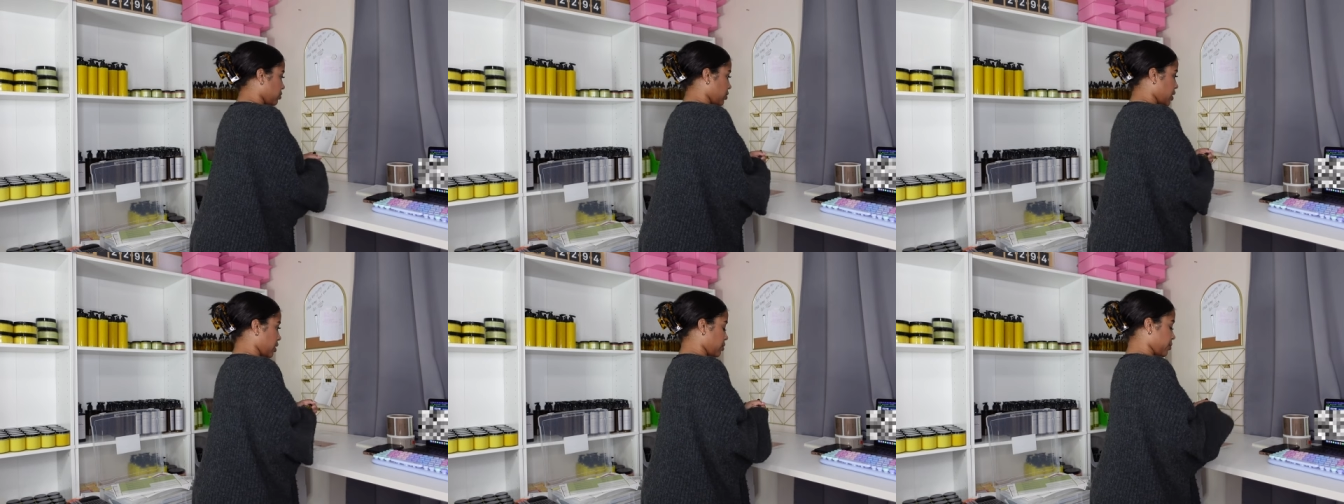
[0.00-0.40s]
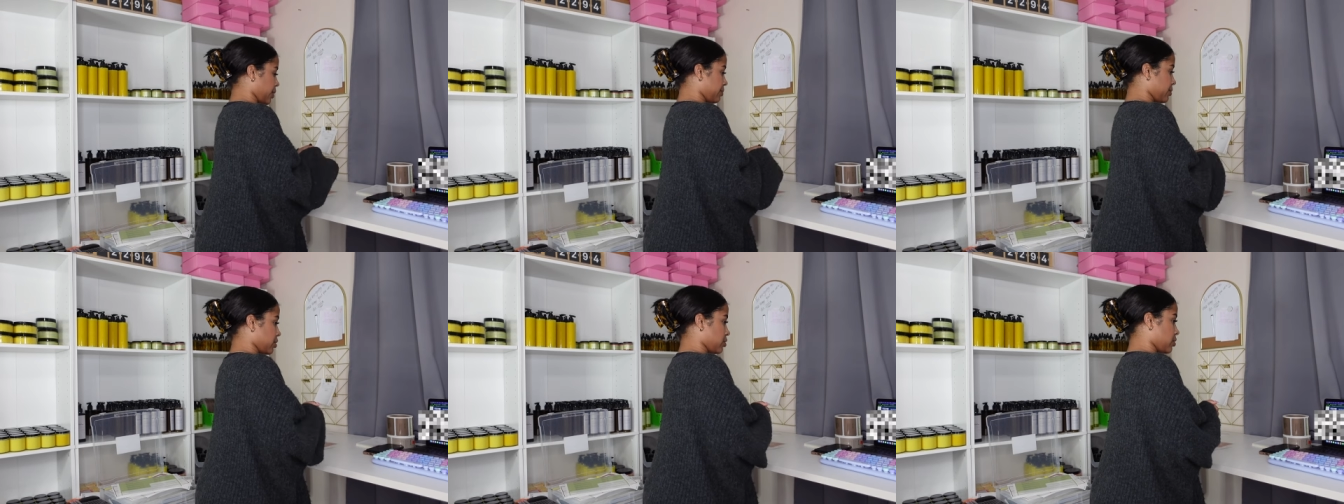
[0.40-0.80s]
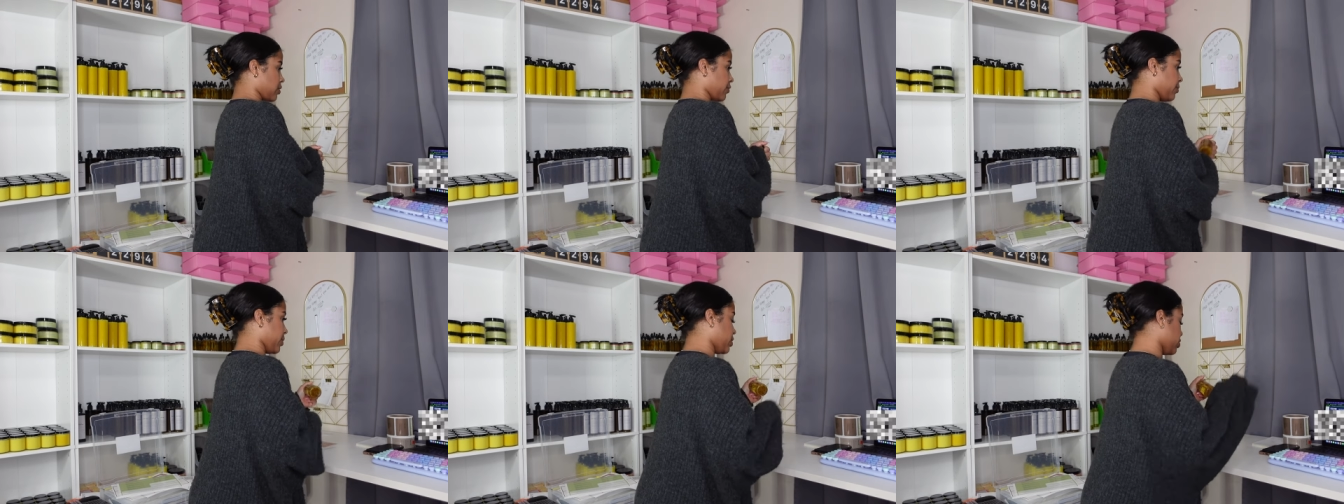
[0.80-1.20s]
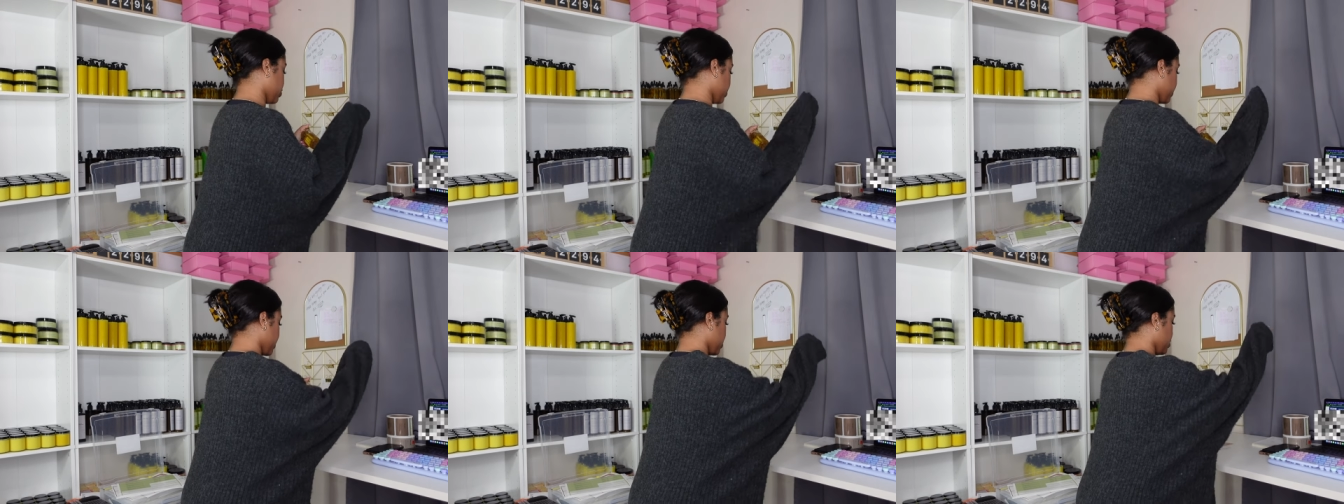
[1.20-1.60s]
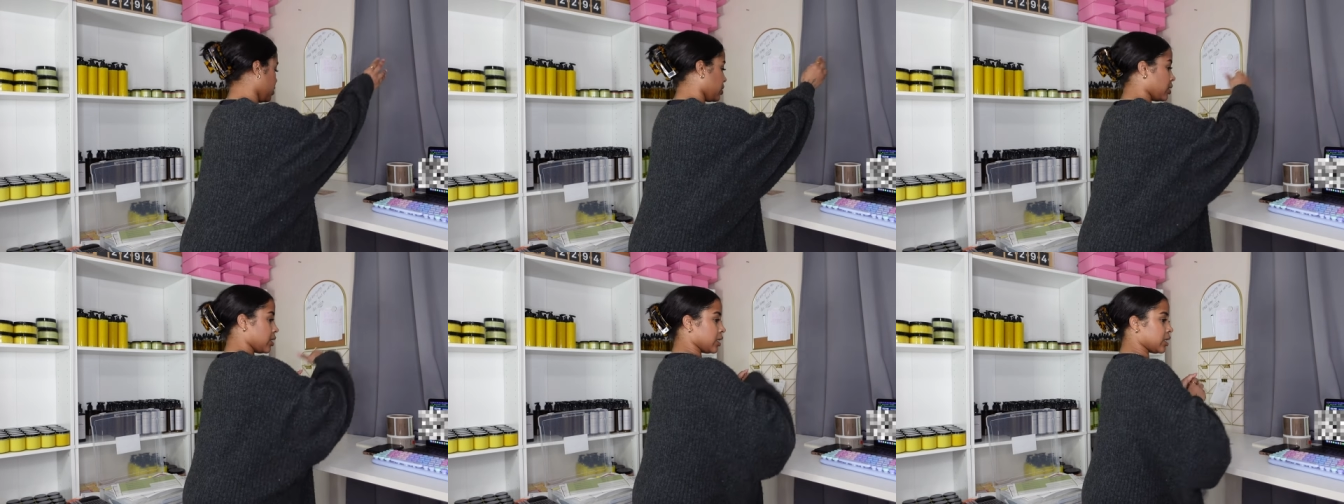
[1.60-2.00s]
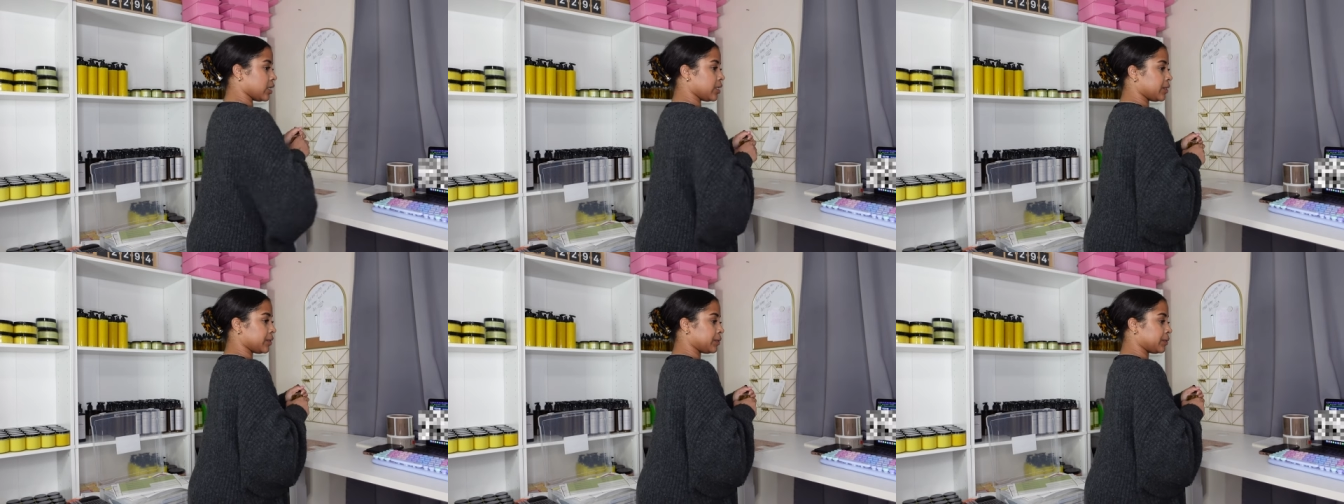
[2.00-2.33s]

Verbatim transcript: go ahead and wipe this off. Make sure we're all good.